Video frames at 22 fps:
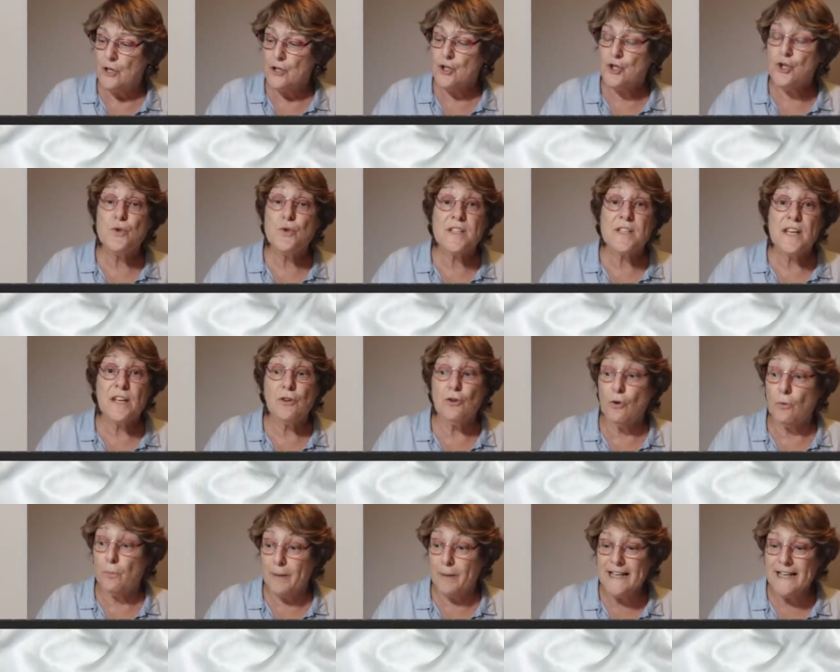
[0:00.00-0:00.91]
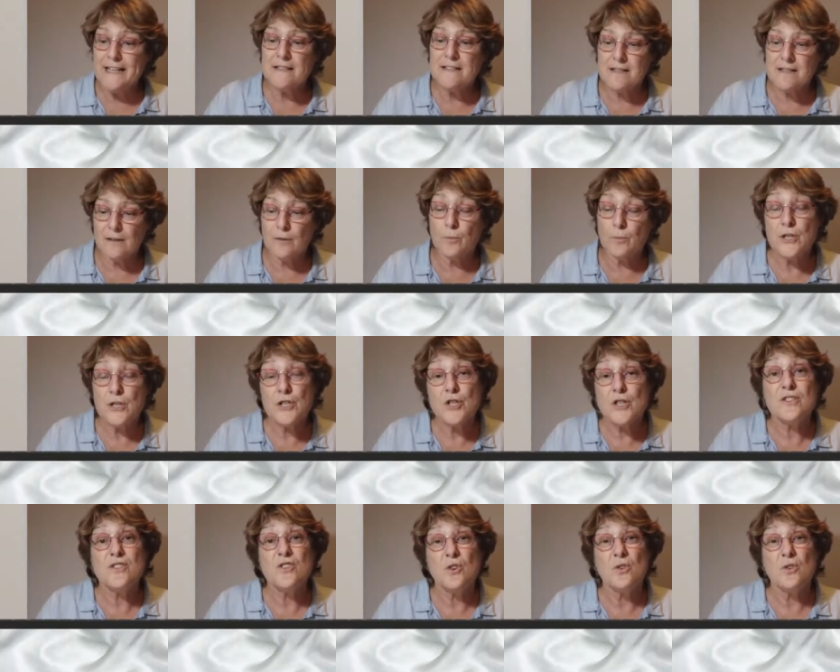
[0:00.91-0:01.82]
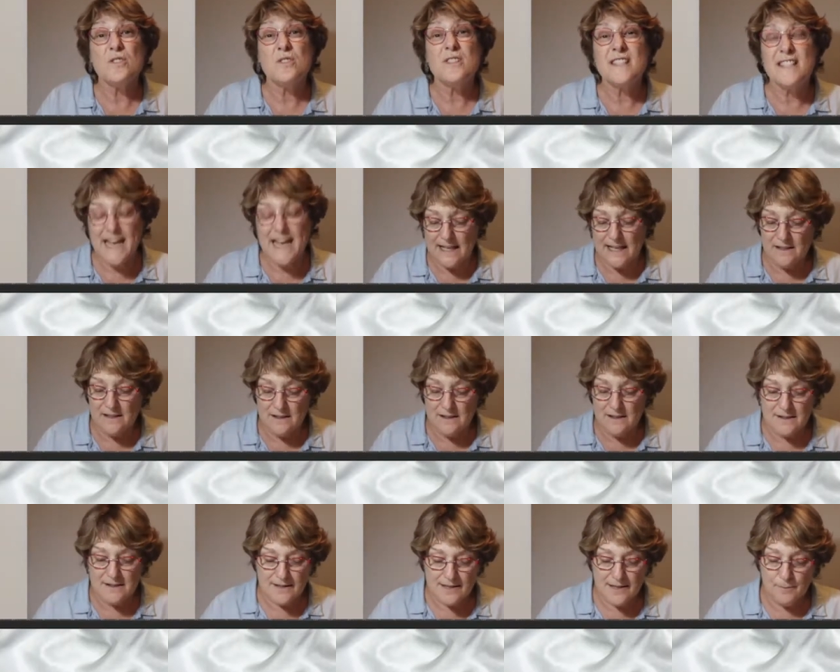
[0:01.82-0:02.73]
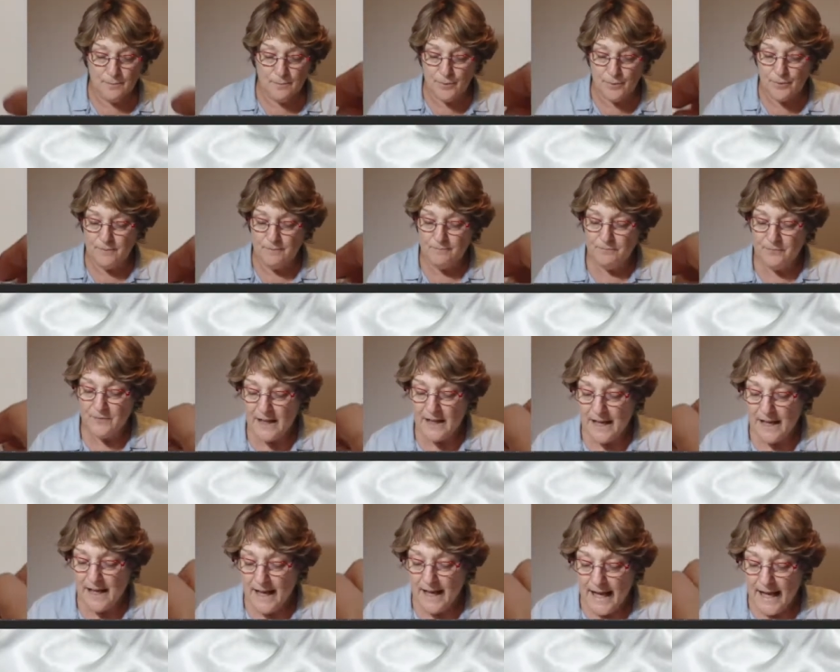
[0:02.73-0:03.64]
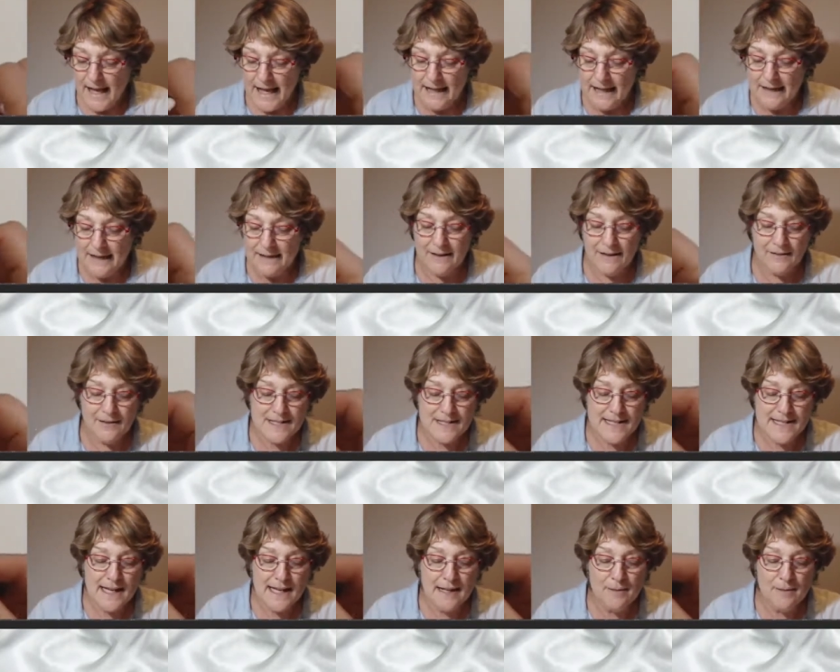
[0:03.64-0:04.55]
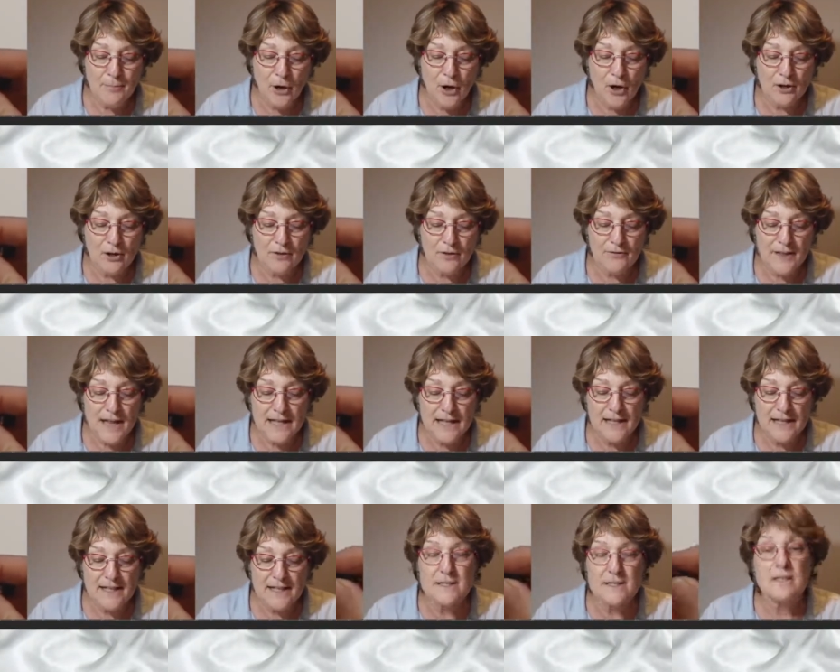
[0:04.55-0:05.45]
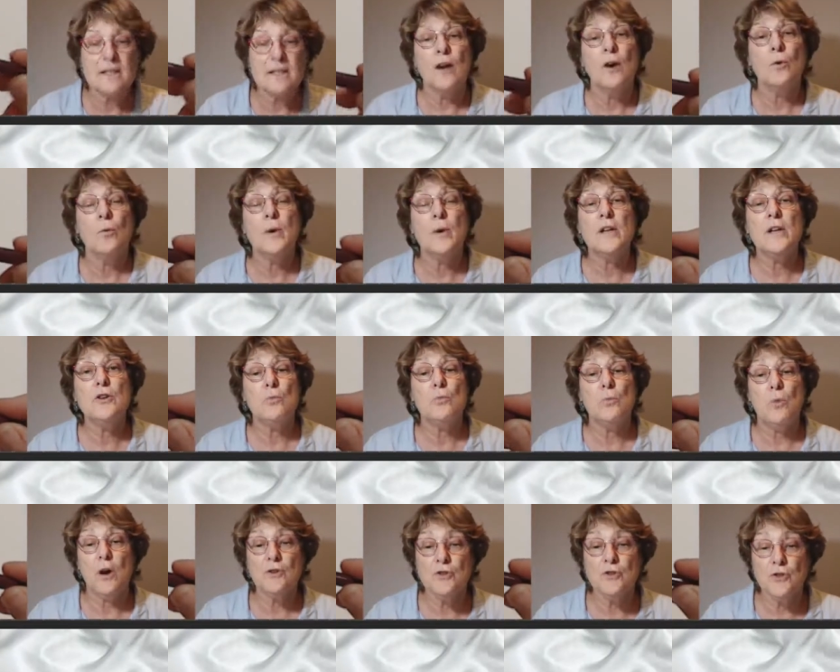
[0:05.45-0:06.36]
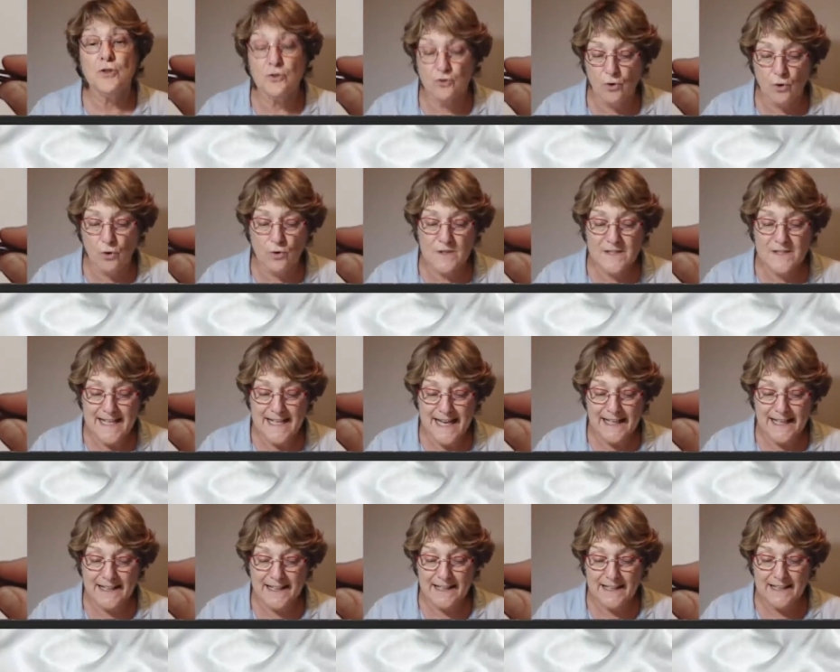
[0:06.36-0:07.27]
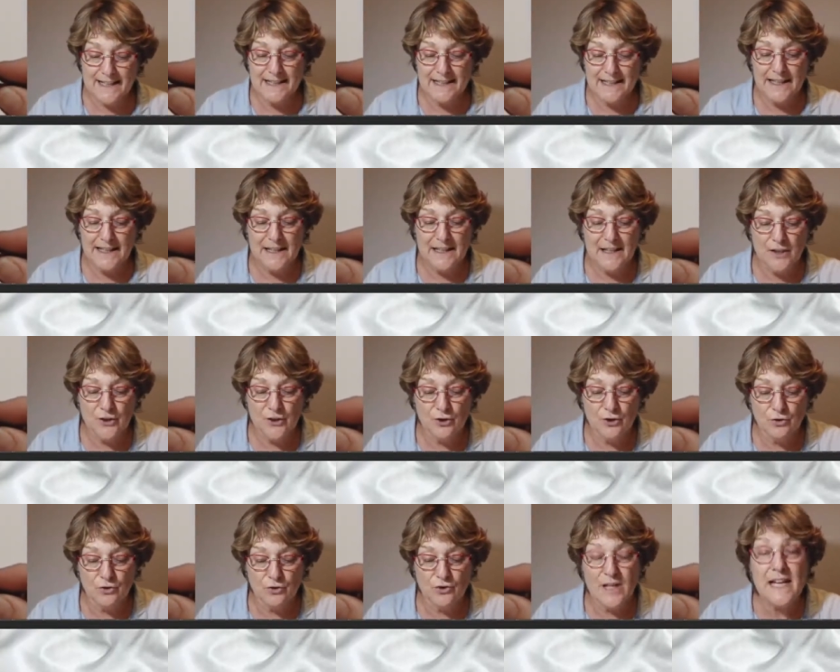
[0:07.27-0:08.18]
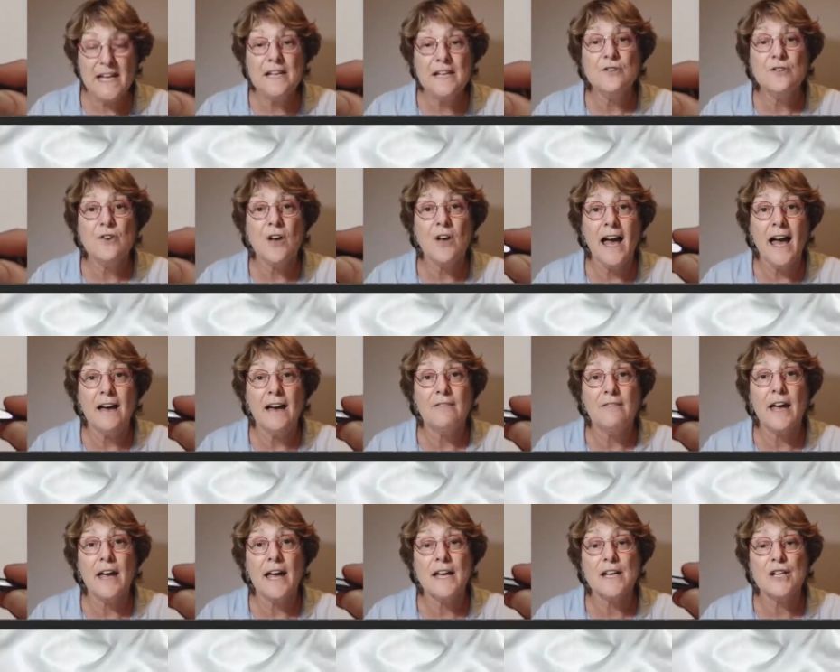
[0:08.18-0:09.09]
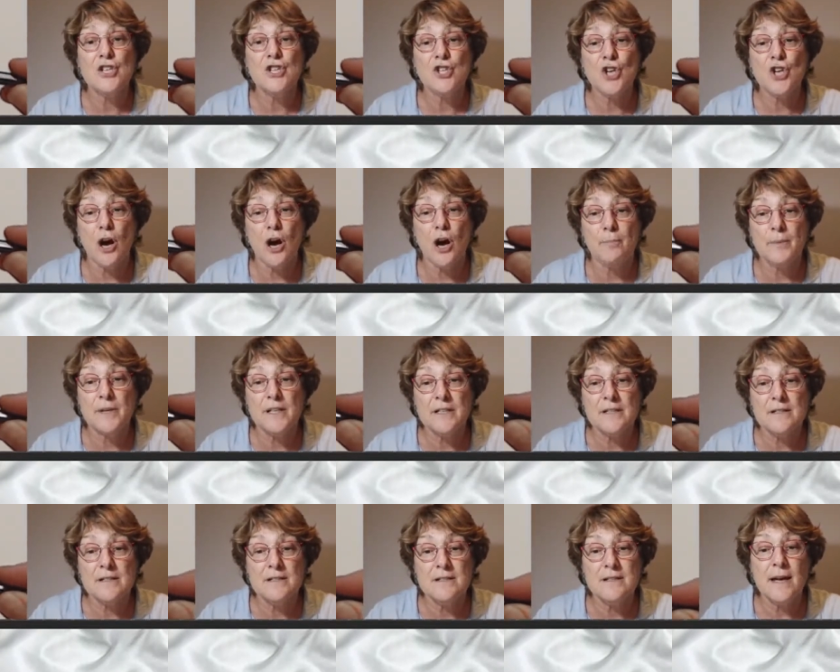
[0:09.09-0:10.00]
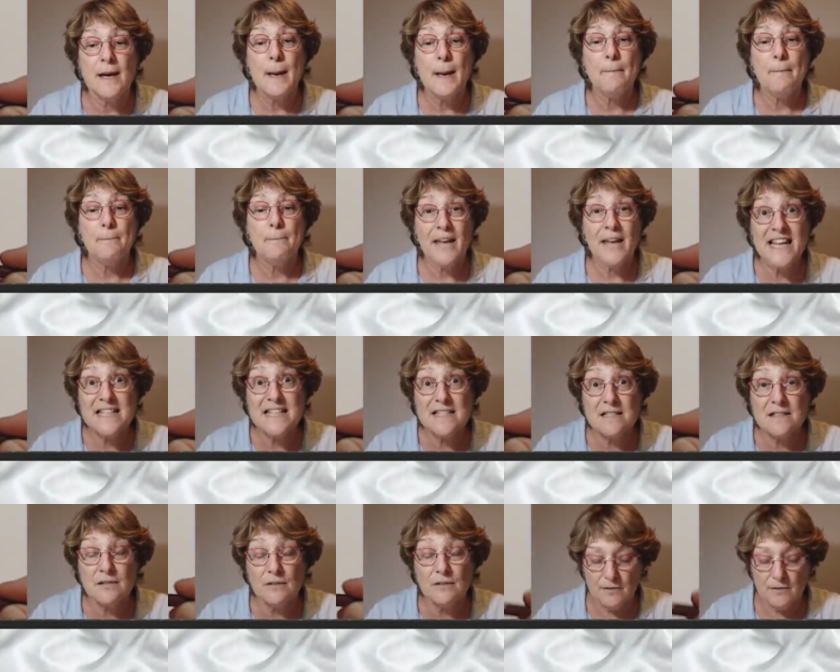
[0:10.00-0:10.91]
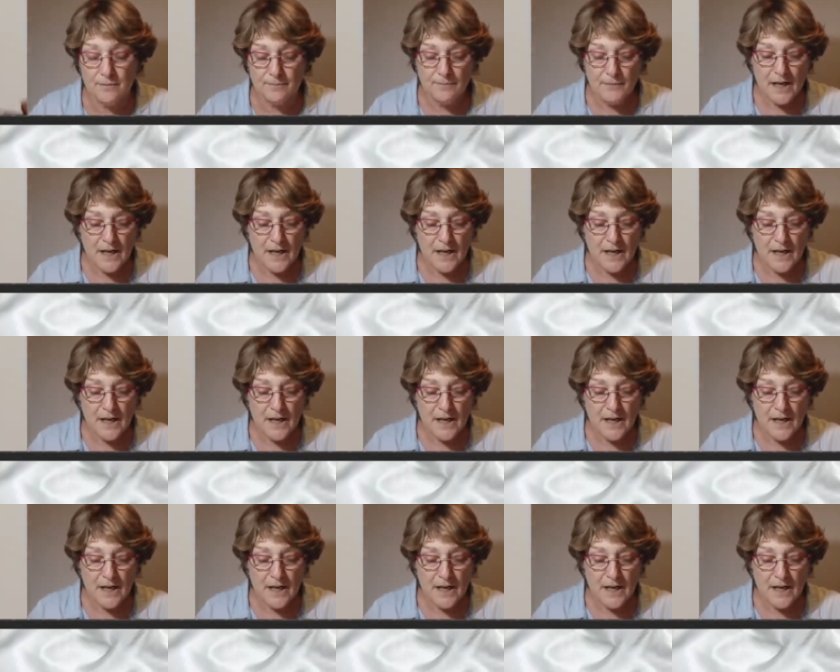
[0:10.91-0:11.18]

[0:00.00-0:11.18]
choosing your pencil, which is your second tip. And the second part of that is, when you want to draw delicately, you need to have a sharpened pencil.